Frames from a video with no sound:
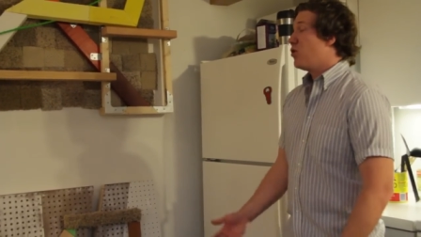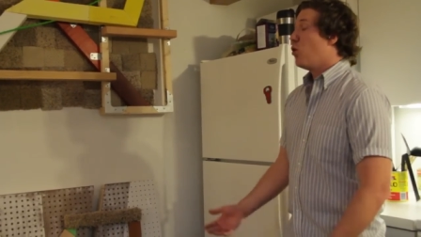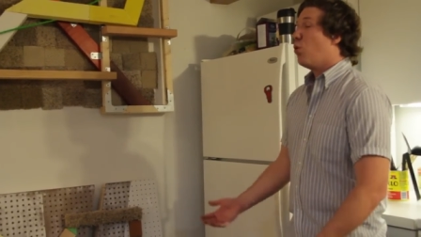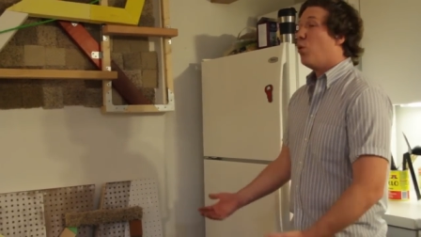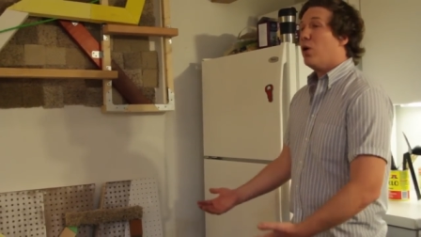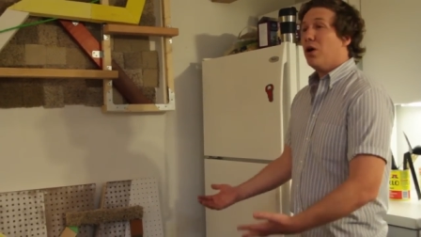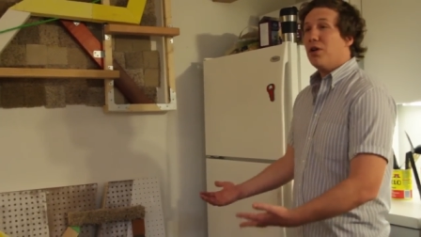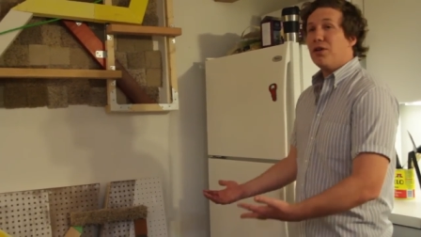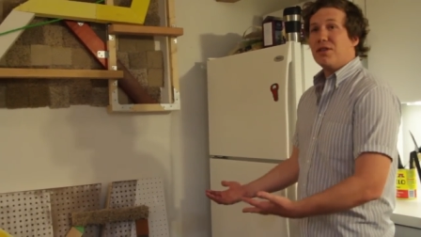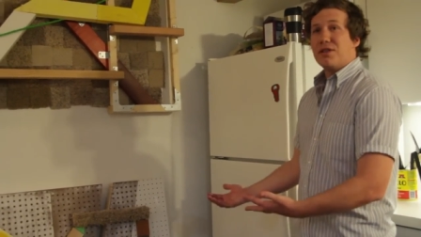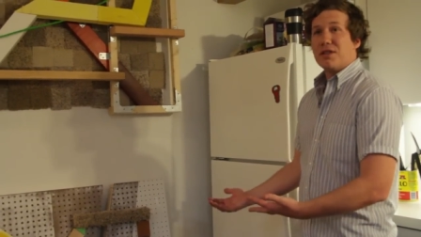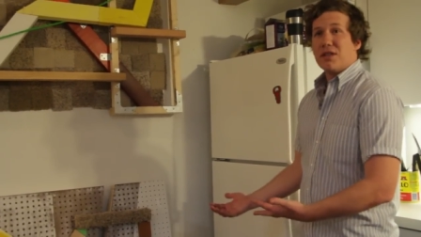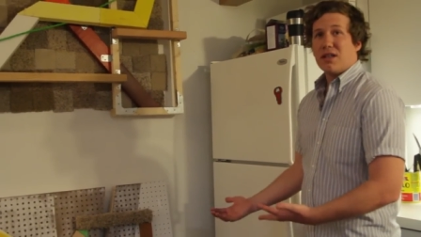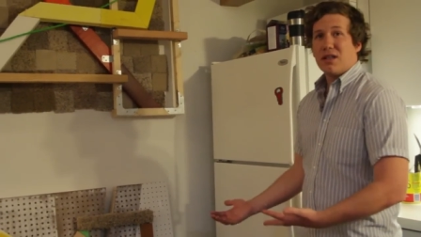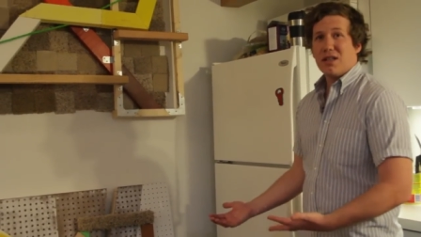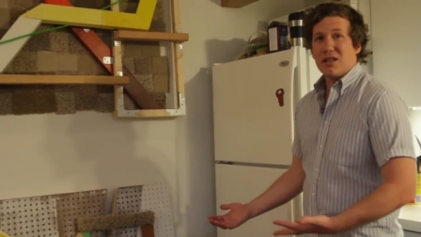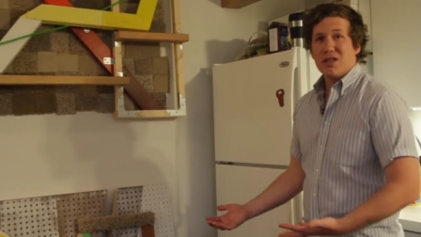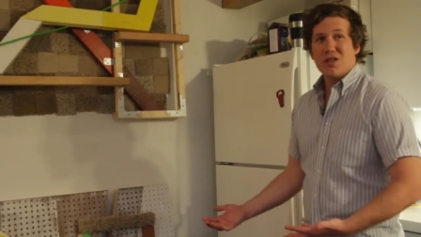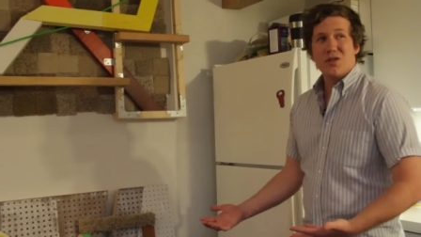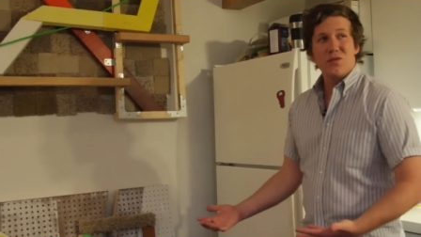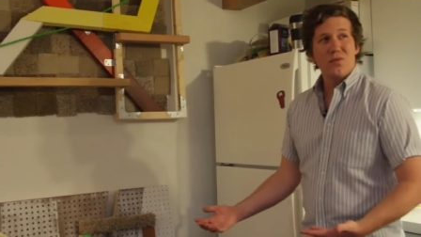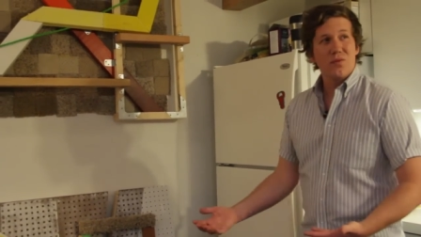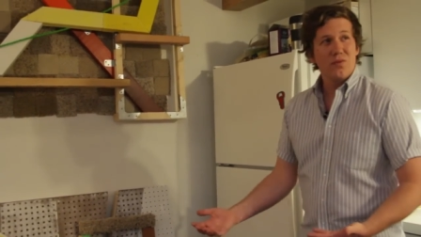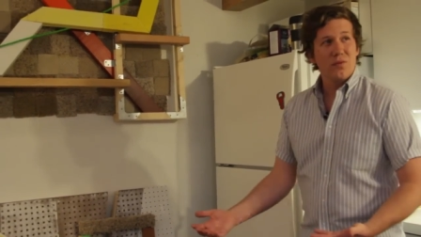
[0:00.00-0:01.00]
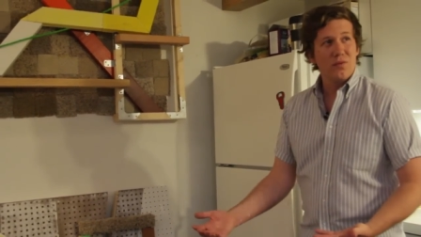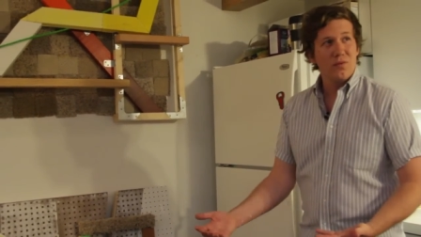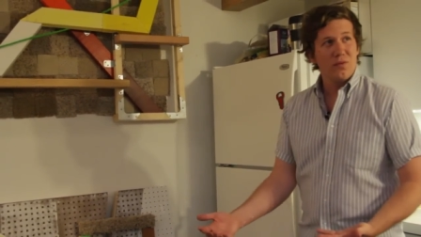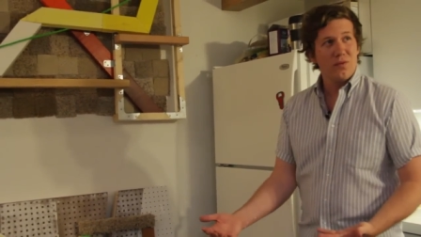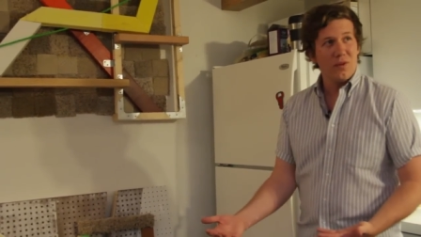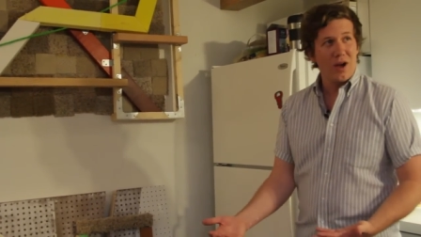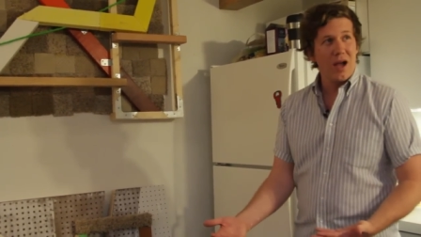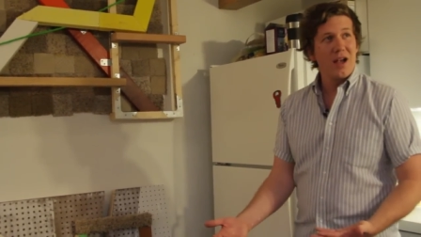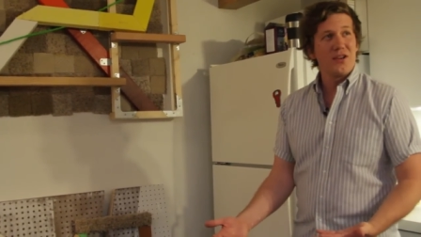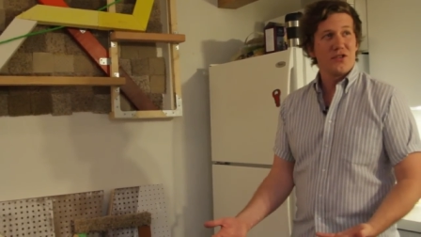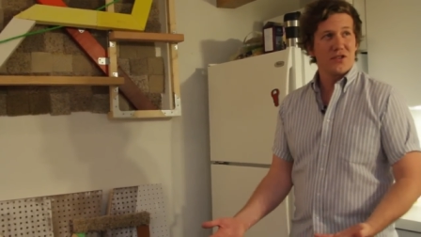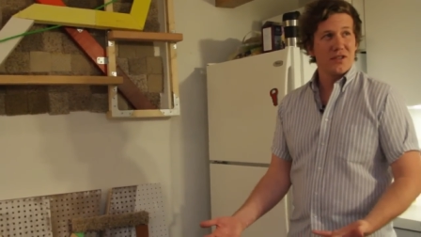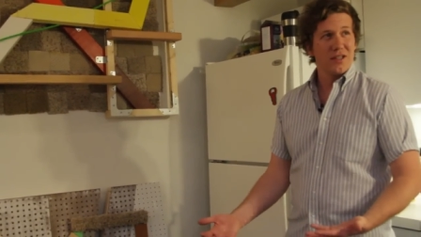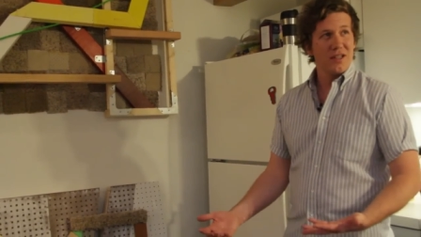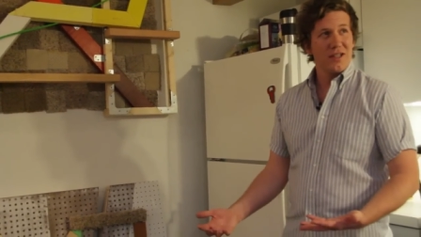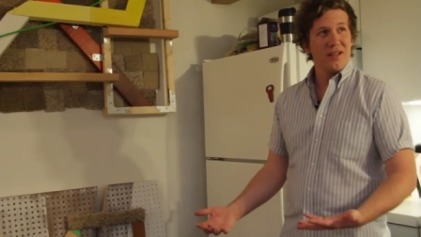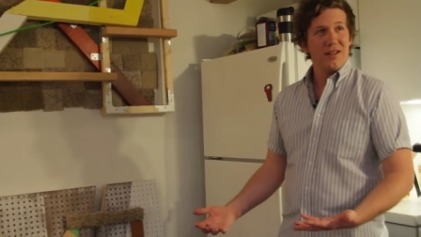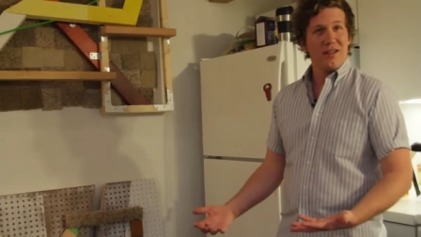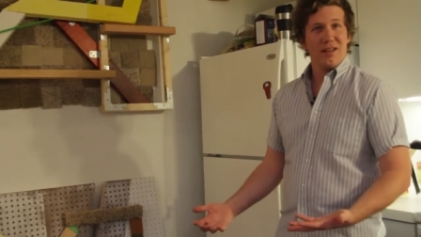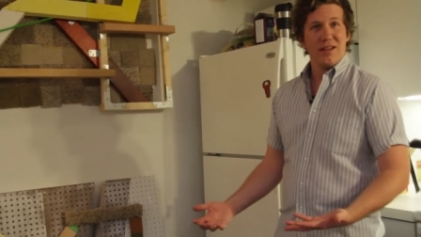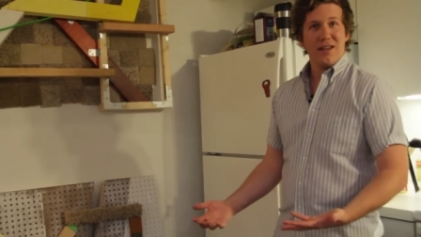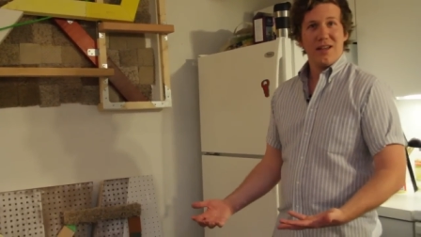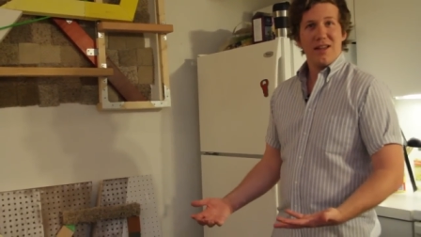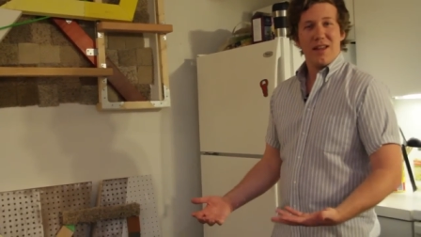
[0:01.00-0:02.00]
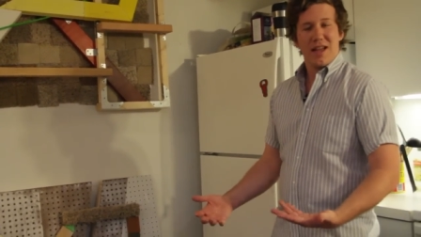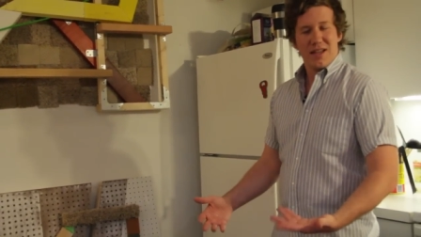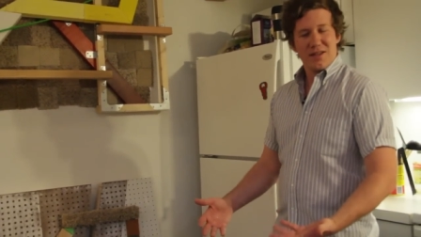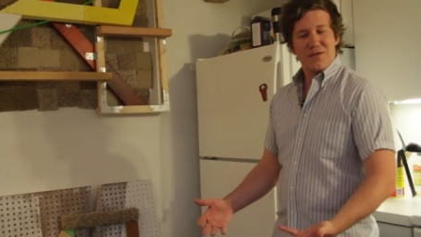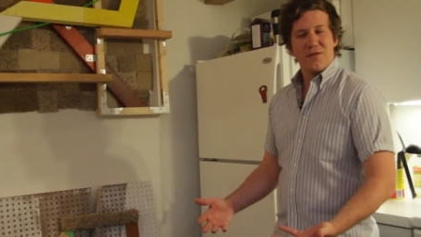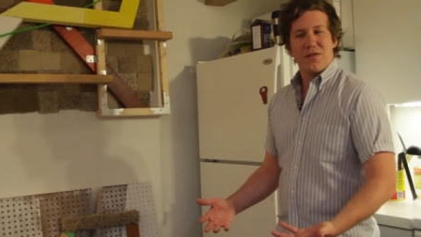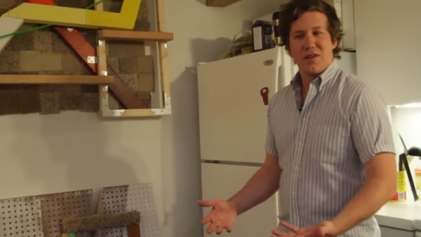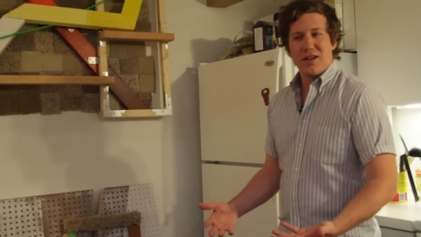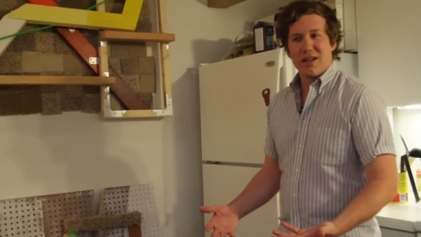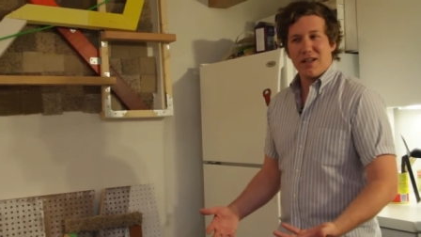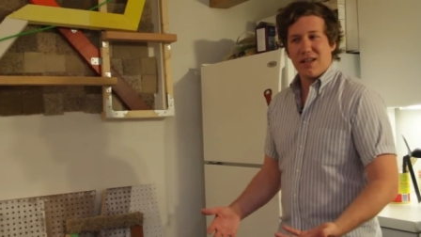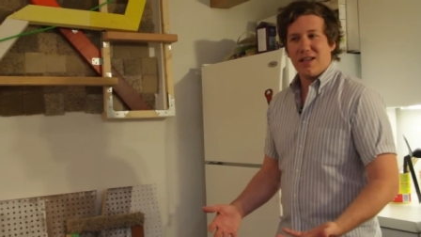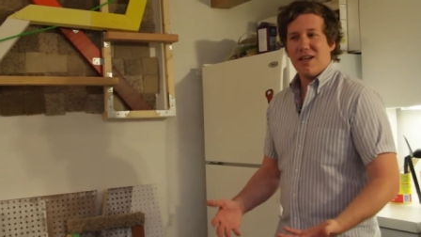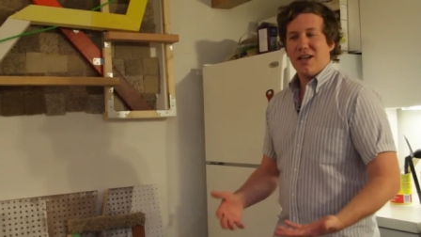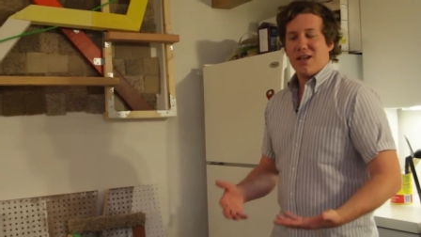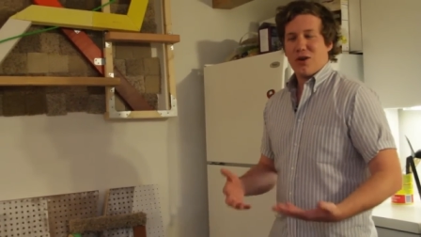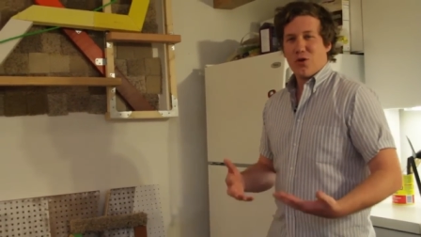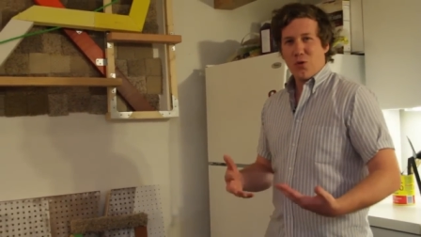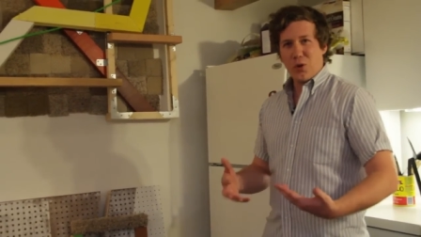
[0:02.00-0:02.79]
quilting is actually, that's funny.